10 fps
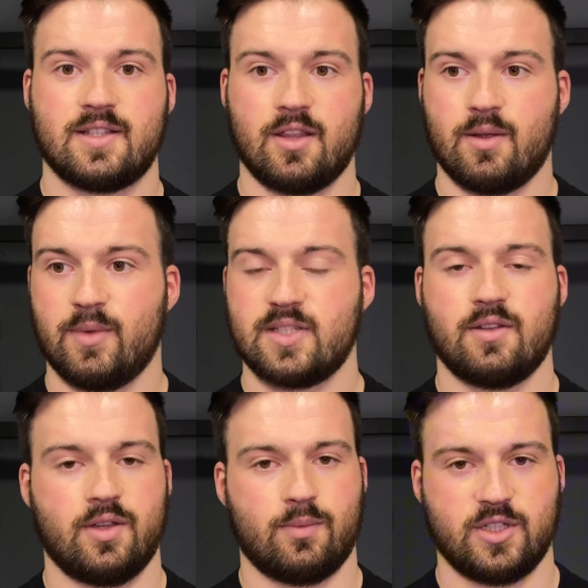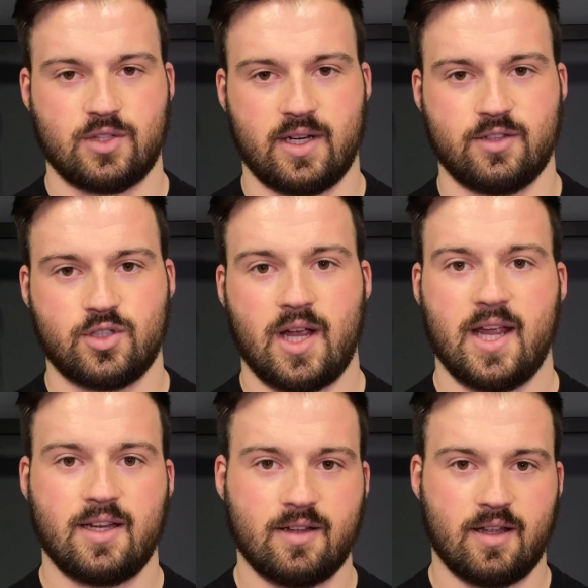that the muscle that we're trying to
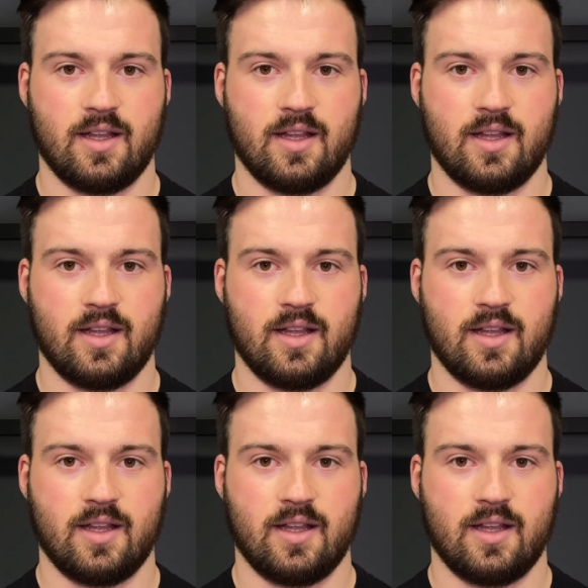train,